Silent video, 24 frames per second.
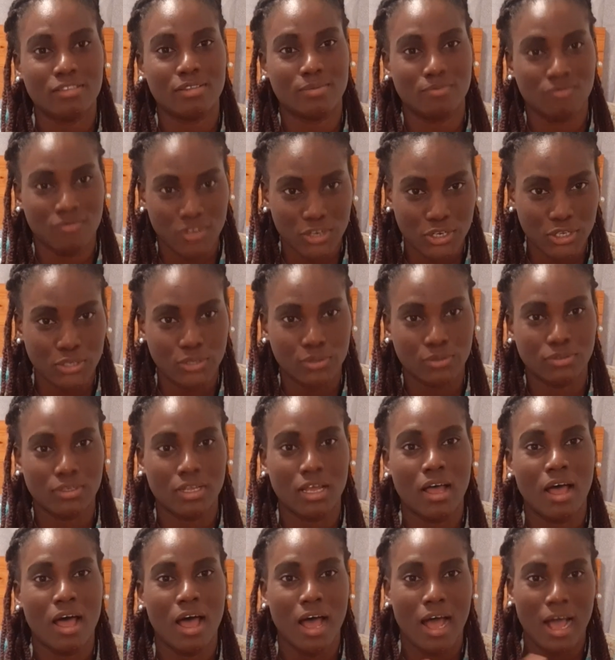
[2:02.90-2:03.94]
some videos.
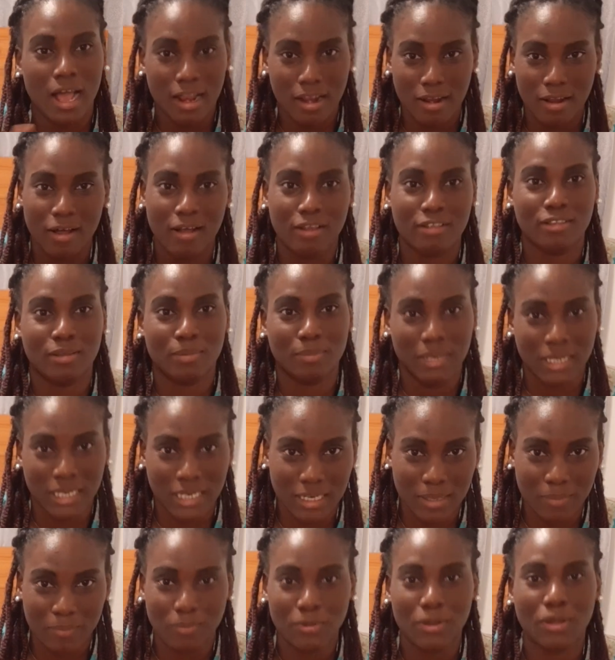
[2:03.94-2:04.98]
I lost some
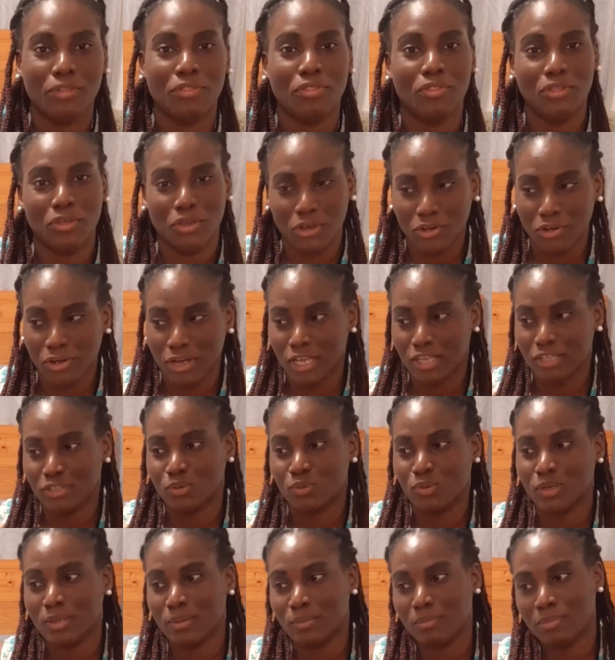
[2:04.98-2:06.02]
clip there as
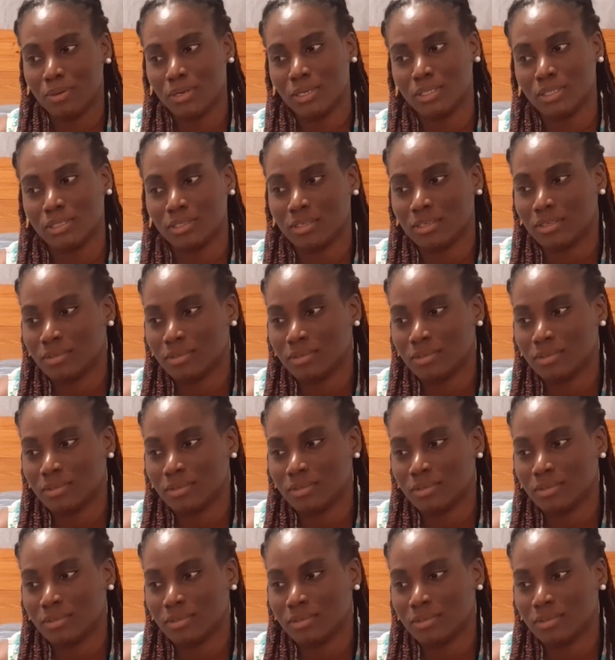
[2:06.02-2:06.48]
well, but